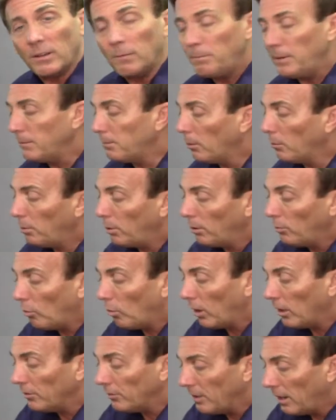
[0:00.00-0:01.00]
Some people put
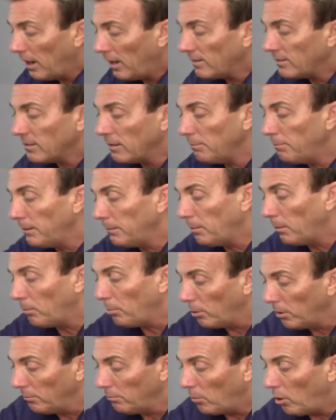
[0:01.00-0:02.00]
one dot, some people
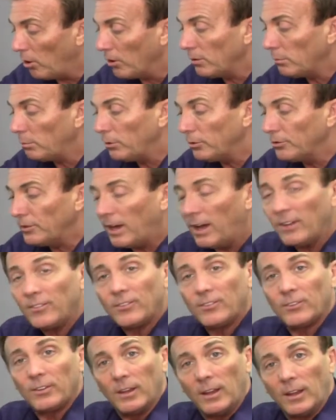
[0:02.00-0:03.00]
put multiple
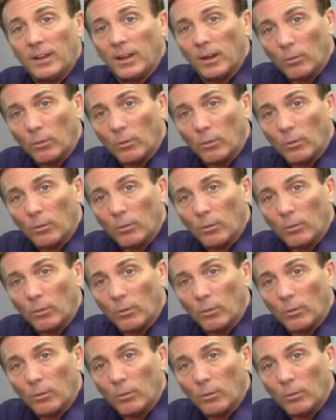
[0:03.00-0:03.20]
dots